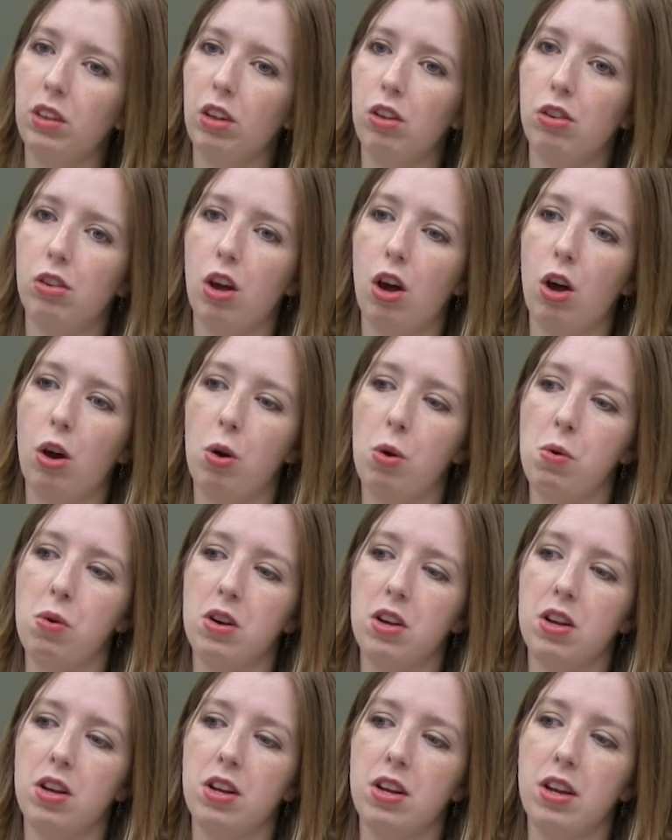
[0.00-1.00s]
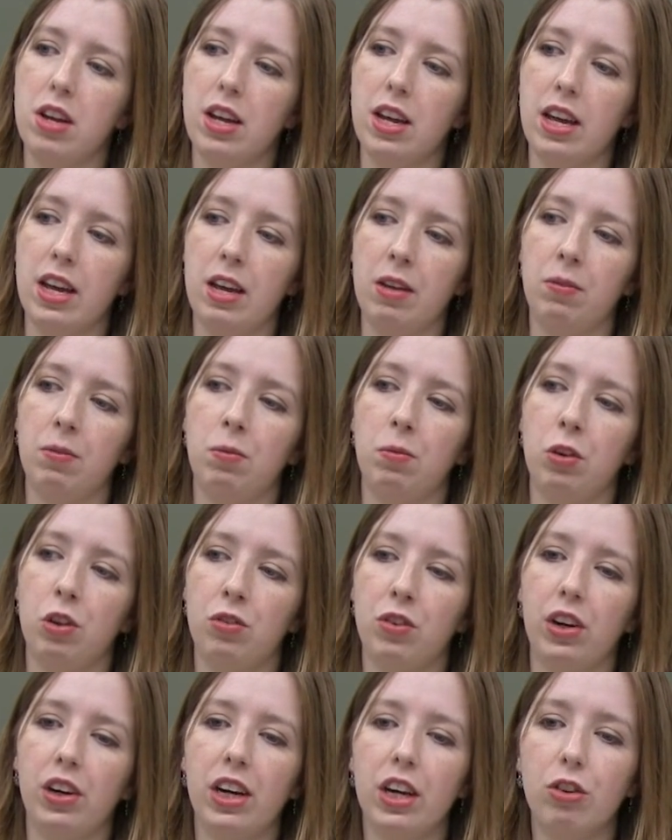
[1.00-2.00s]
So it
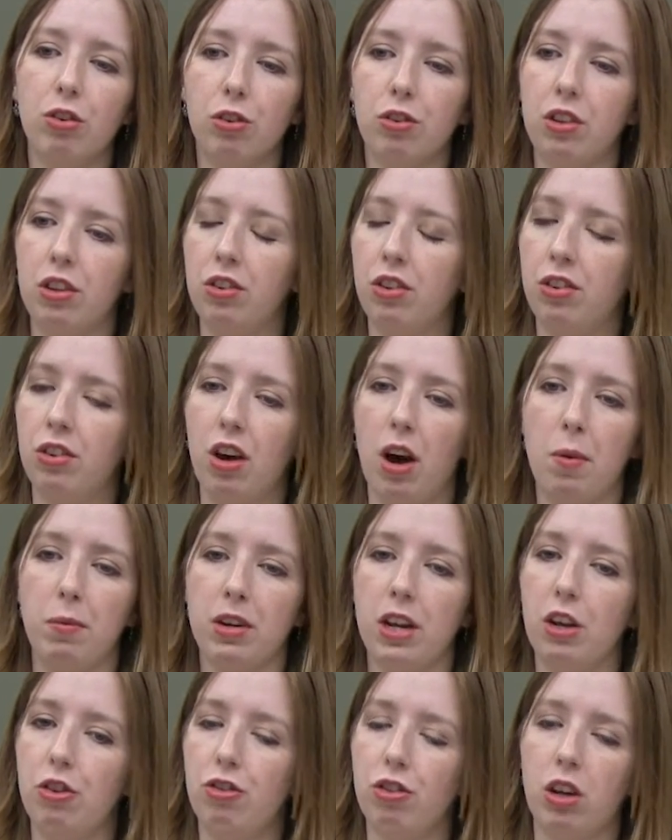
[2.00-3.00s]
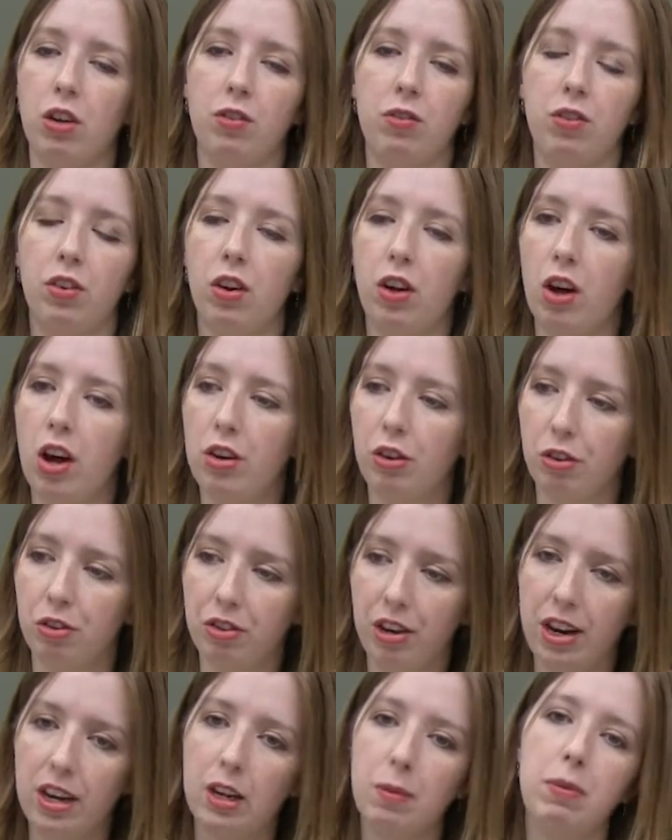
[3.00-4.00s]
was very interesting, this combination of
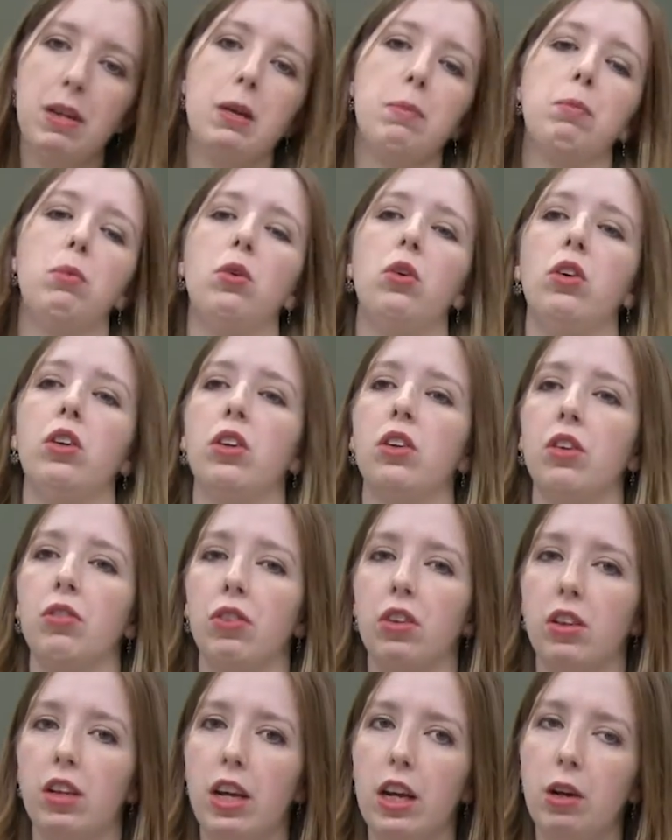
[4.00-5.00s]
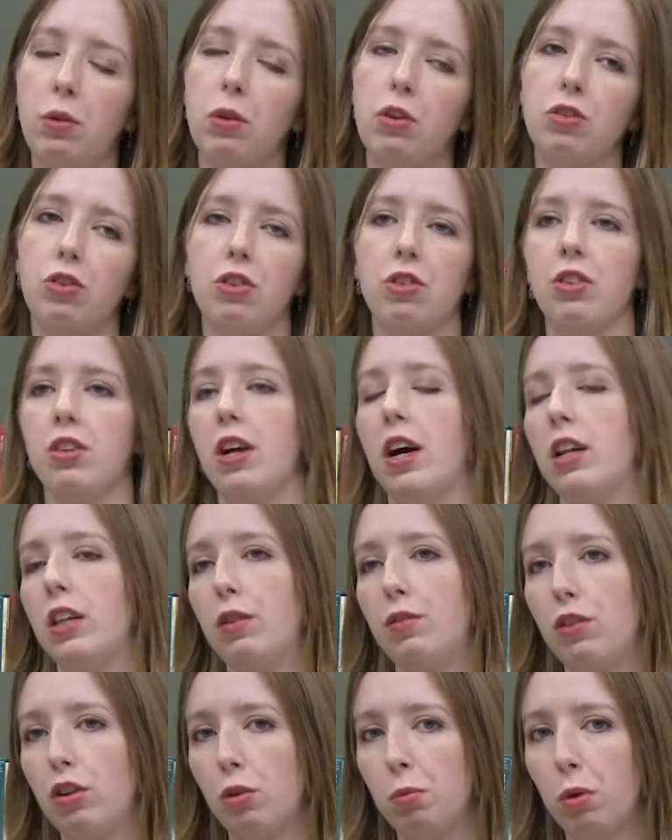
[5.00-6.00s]
understanding people in different languages and how
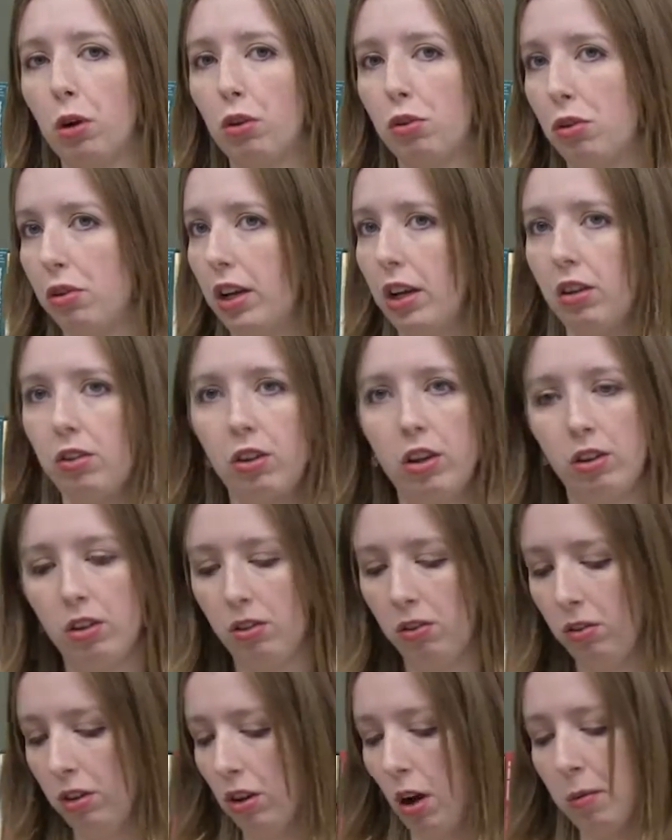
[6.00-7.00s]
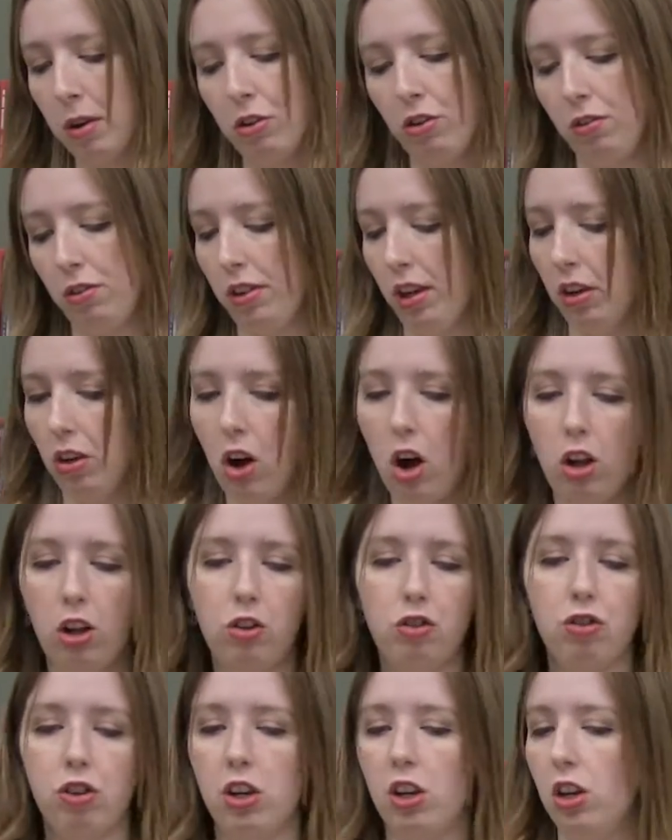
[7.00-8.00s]
they view the world. So like a combination of
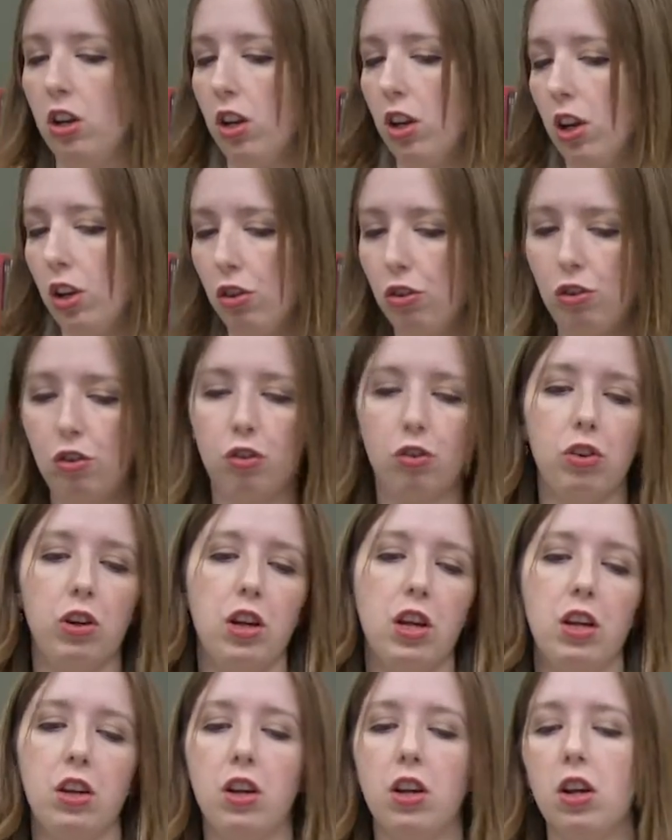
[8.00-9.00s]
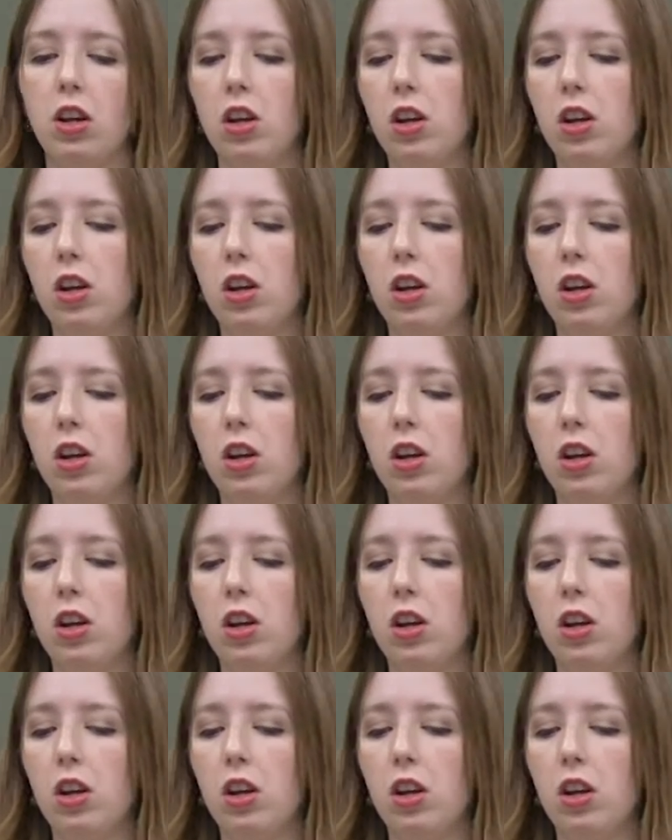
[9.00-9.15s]
psychology and history and,